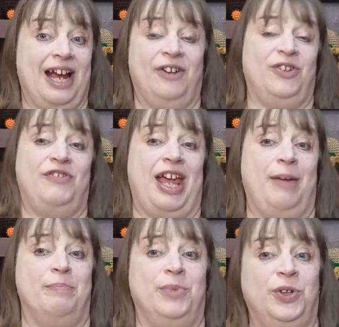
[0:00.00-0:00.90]
I don't know if
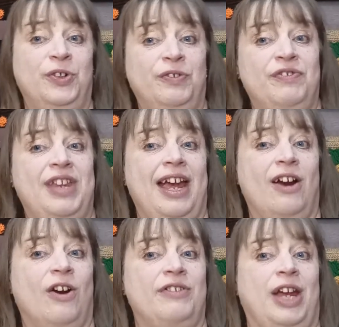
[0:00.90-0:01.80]
they moved
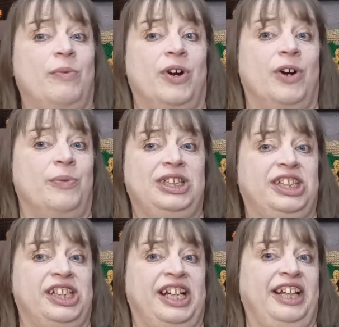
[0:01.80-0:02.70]
there or they were
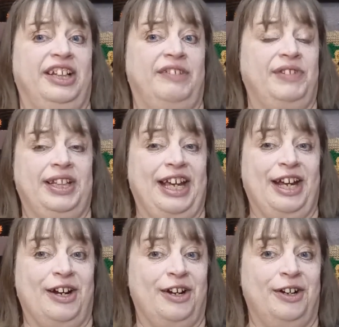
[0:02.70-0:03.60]
originally living
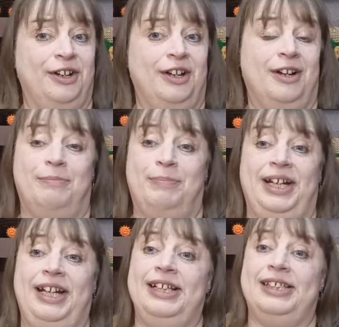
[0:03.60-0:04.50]
there.
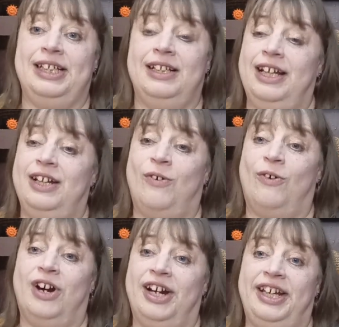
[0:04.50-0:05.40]
But he's in
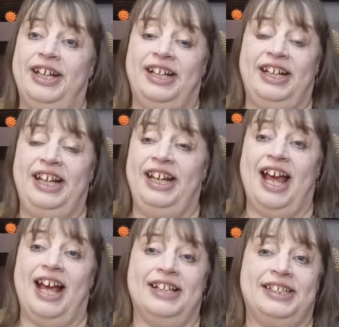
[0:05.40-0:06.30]
Oregon, and
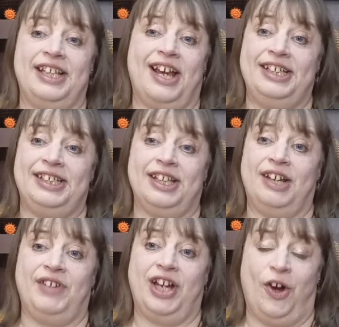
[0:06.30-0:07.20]
he has a nice,
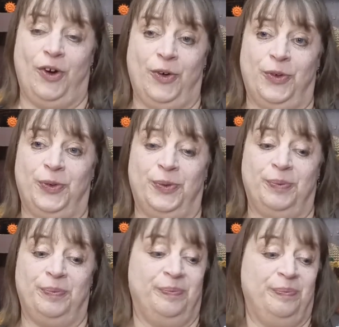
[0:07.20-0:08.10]
loving
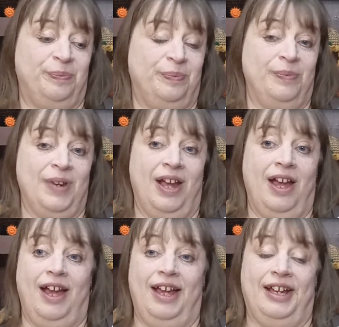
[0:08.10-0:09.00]
home.
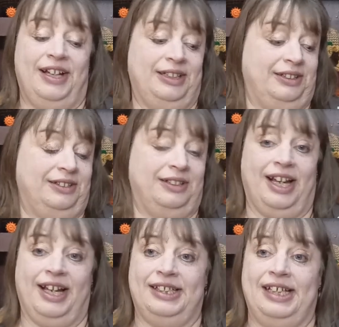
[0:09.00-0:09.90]
And
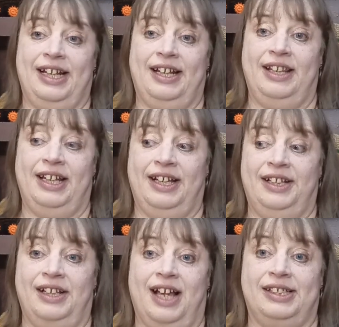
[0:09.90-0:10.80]
like I said, and
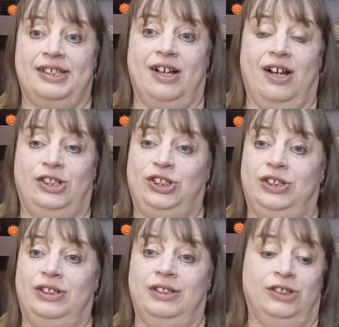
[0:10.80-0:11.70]
then I saw
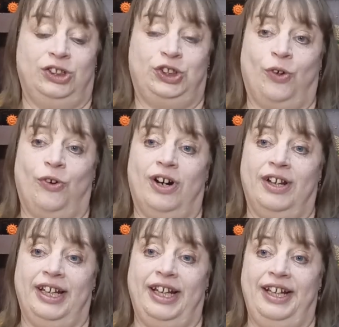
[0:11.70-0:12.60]

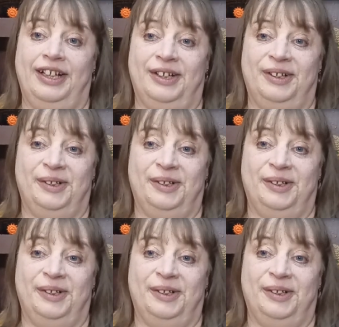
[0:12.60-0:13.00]
Chorley.